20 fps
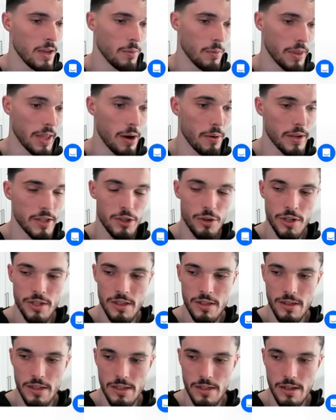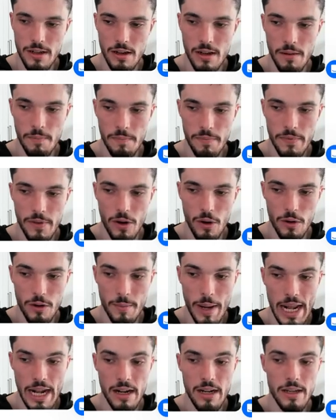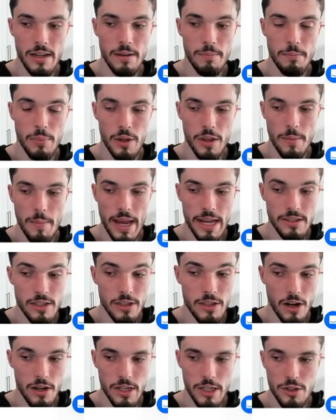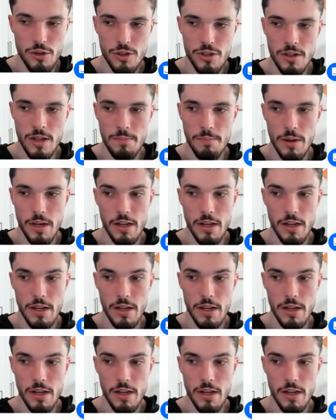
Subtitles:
without interest, it's gonna automatically put them as not interested.